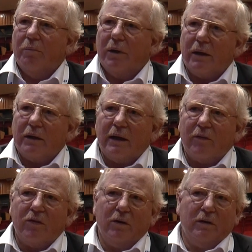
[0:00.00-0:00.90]
But
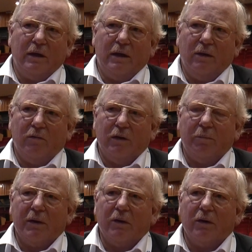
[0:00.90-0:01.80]
that's not the end of
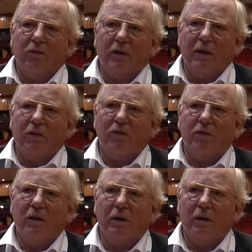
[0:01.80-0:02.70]
it, because there is
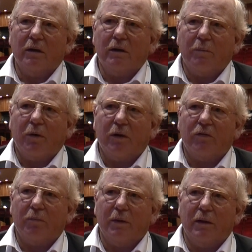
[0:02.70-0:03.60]
still the
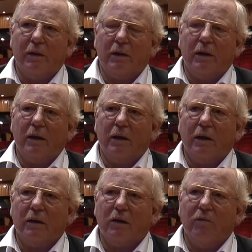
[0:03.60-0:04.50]
possibility
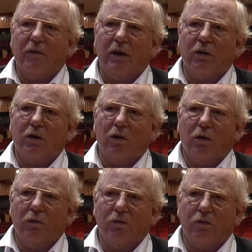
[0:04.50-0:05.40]
that very
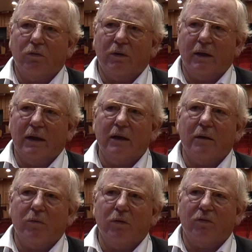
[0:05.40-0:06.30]
close to the
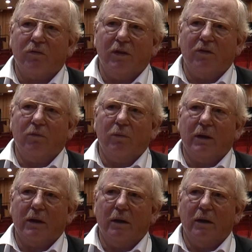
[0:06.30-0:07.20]
innermost region
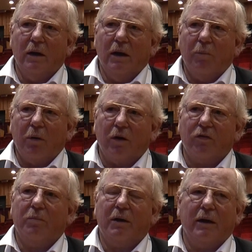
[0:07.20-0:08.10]
we can
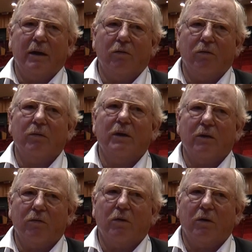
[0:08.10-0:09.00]
possibly get to, and
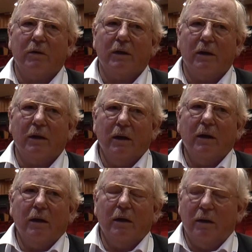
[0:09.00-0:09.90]
that's called the
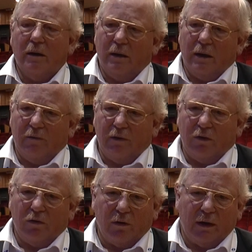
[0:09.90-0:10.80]

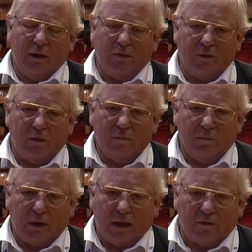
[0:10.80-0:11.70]
event horizon.
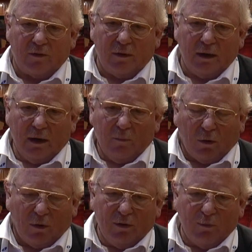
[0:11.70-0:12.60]
That's the
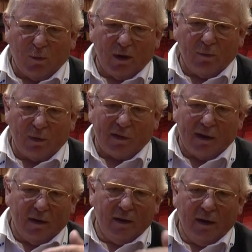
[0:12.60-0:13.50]
point where
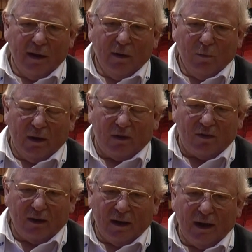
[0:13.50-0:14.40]
within
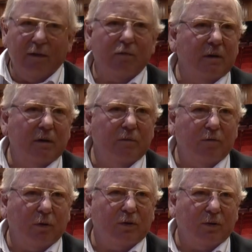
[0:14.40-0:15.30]
which even
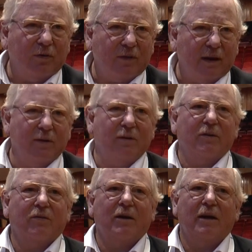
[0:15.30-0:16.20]
photons cannot
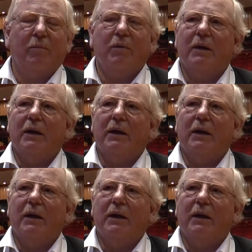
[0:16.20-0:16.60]
escape.